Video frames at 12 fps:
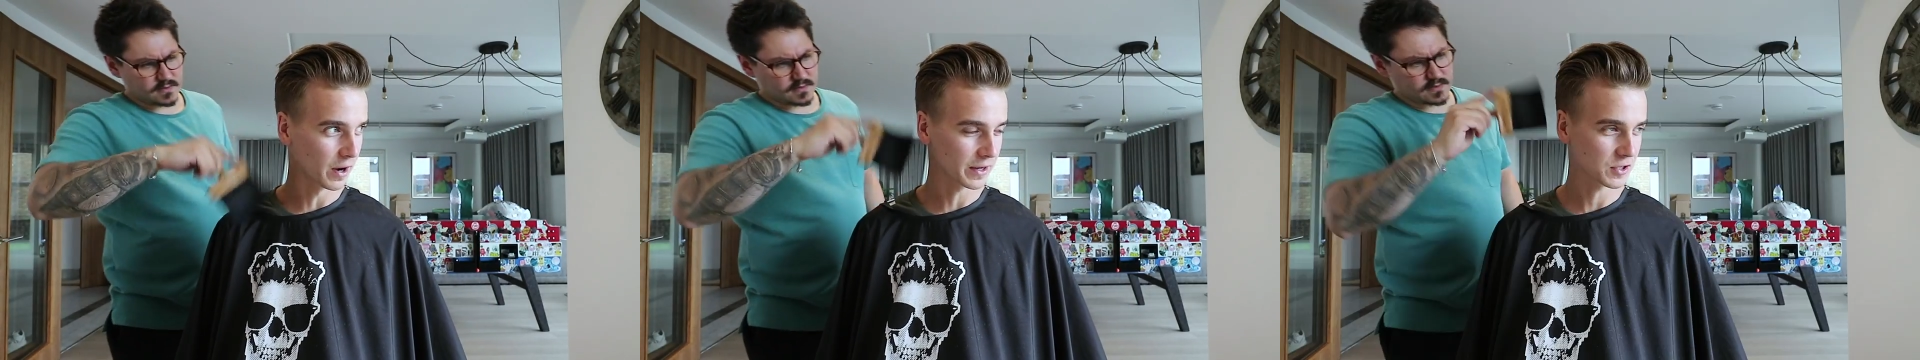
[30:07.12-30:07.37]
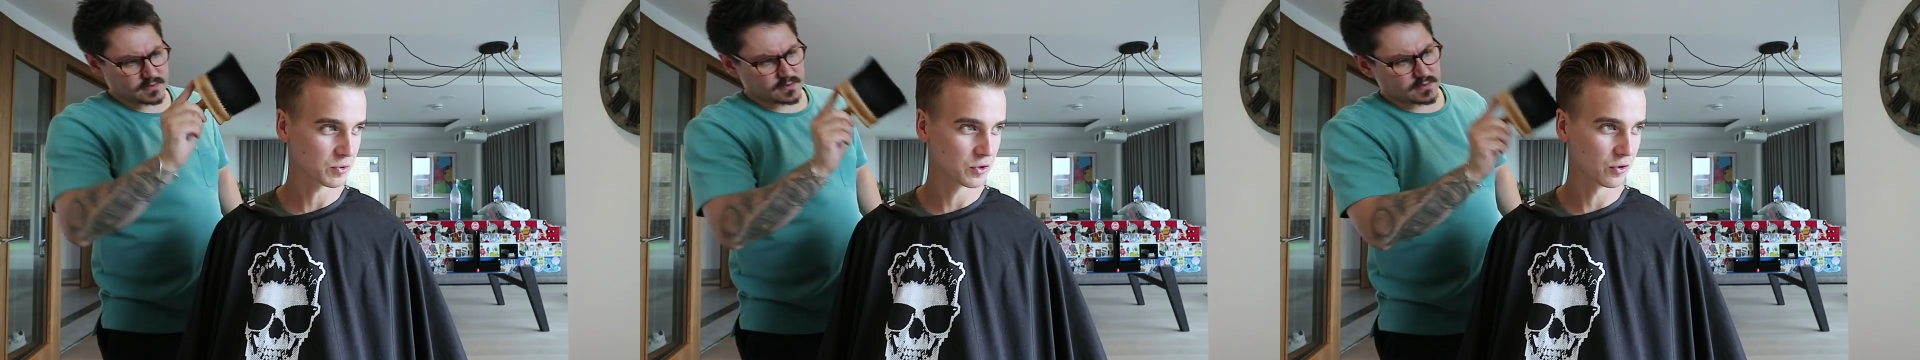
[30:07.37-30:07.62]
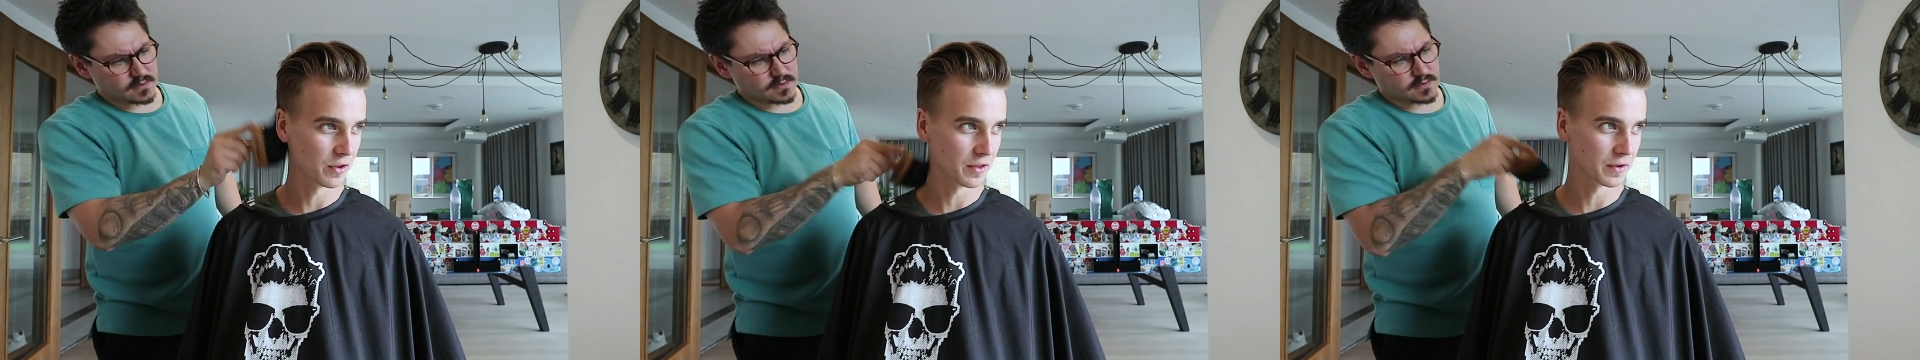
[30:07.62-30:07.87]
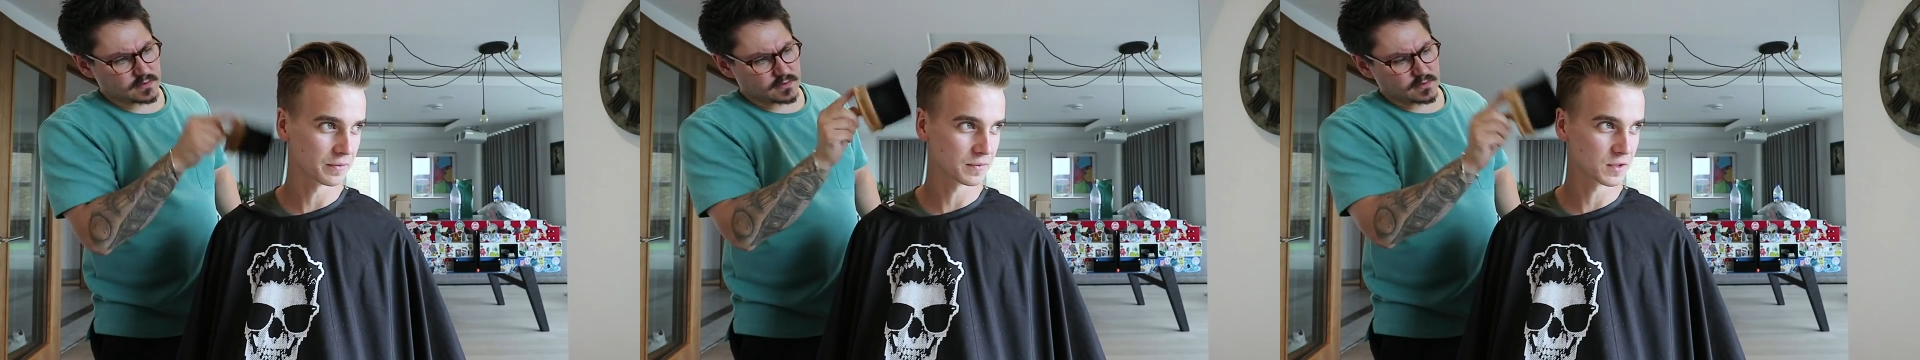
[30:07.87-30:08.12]
Speaker 1: I guess when
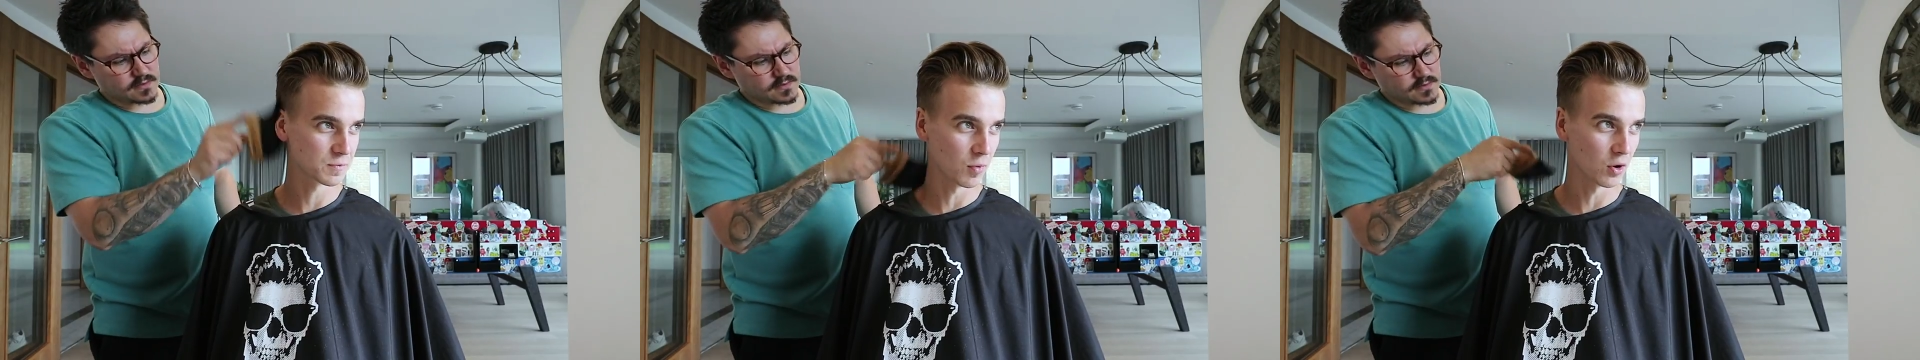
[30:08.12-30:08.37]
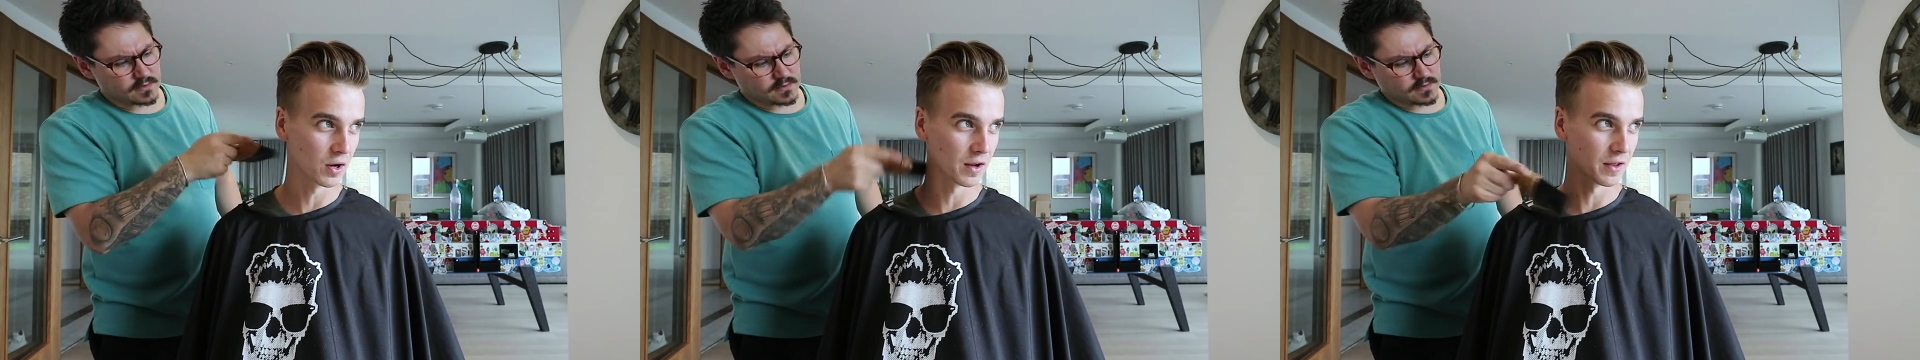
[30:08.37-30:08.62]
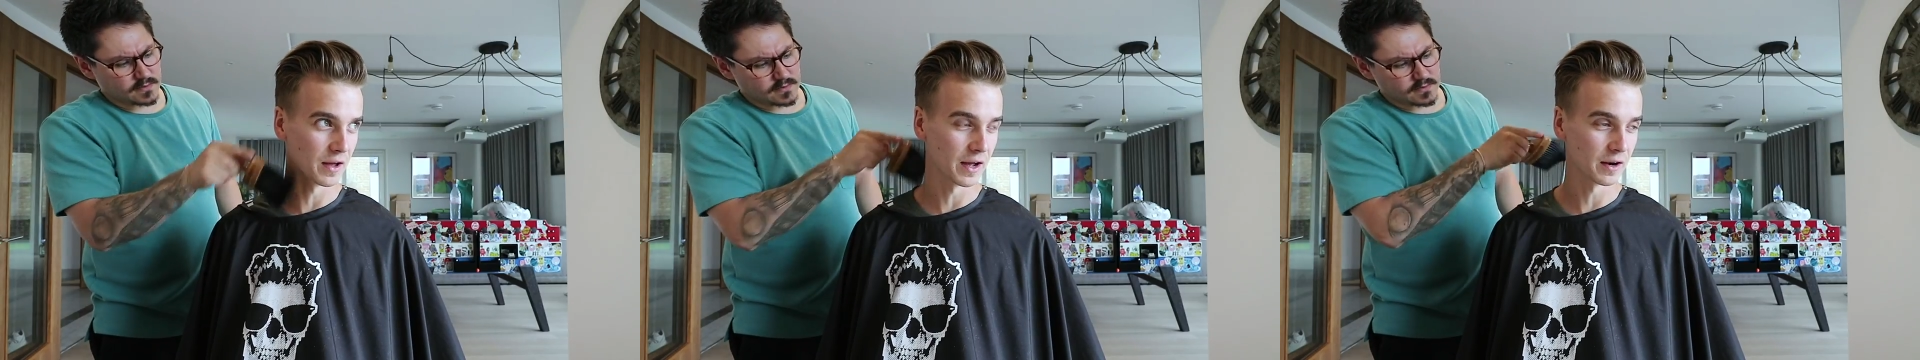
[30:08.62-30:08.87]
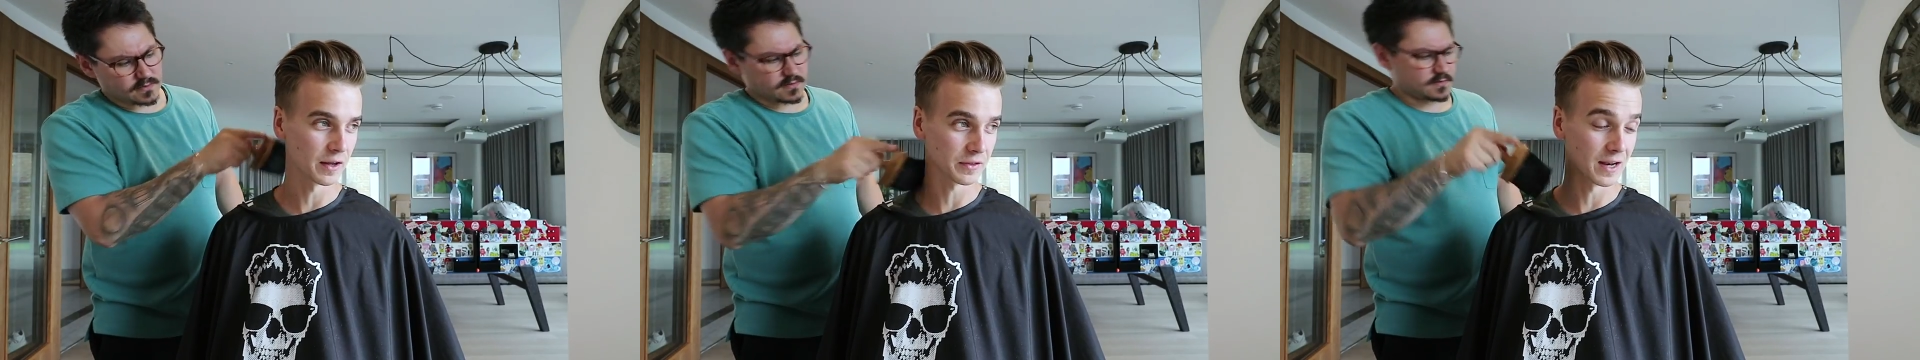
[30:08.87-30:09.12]
you're in the spotlight like
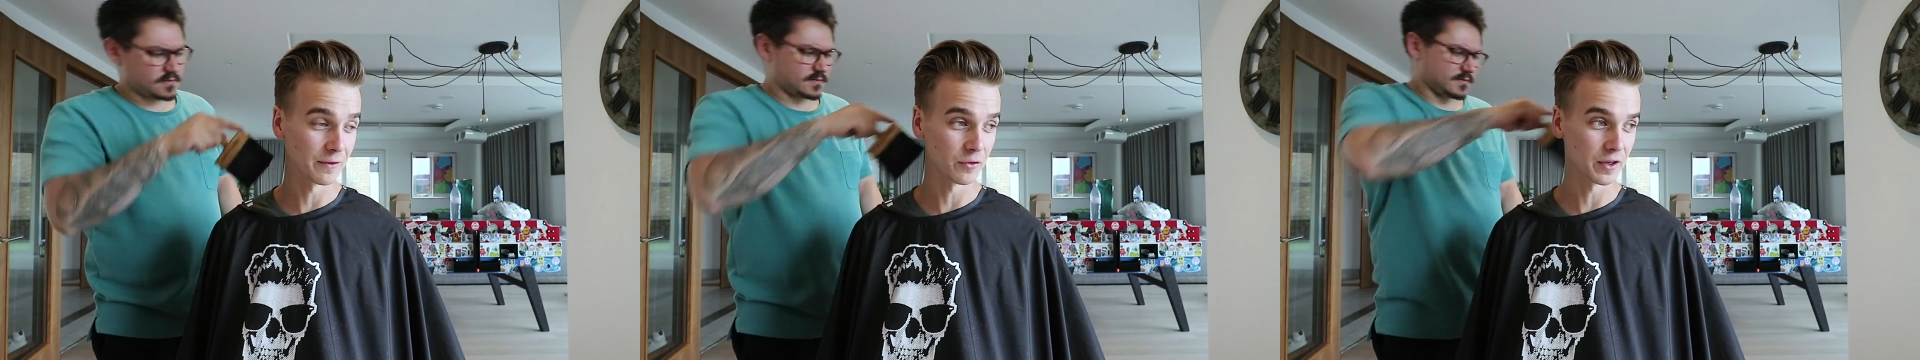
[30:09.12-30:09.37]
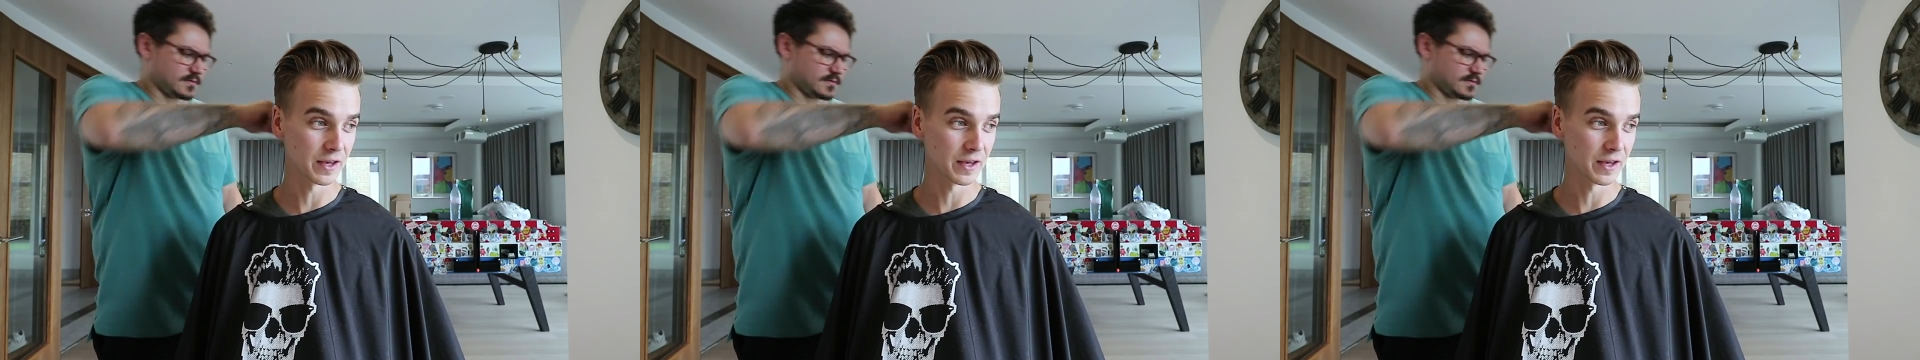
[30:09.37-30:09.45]
that, like the level